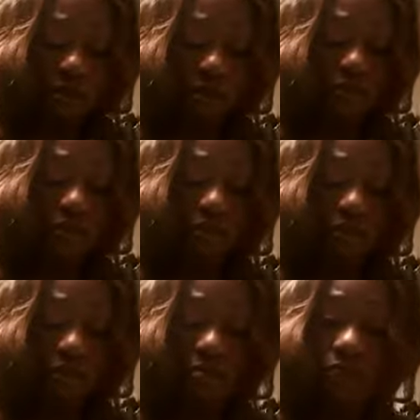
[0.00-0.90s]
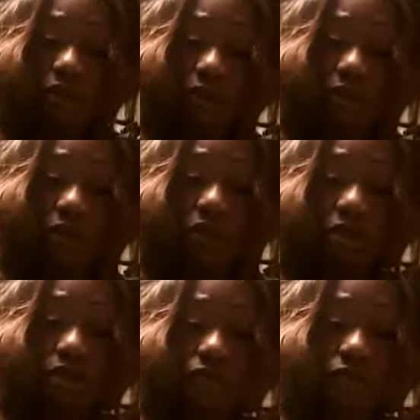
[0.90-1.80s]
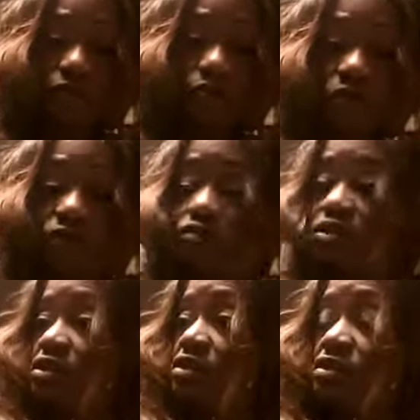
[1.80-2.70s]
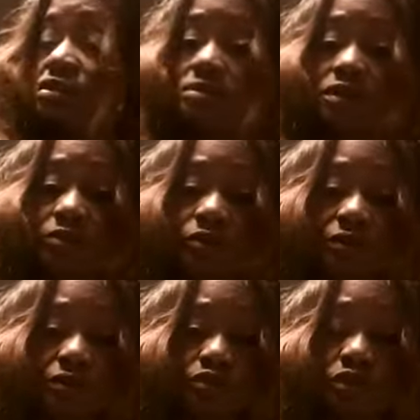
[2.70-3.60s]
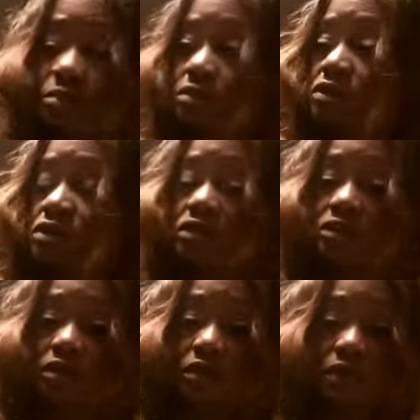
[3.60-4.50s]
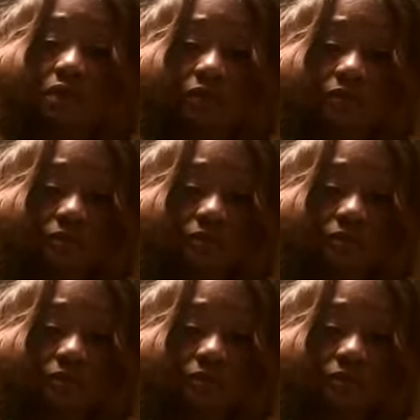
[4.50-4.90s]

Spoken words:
Who doesn't marinate? Whether you season, some people just put seasoning on it.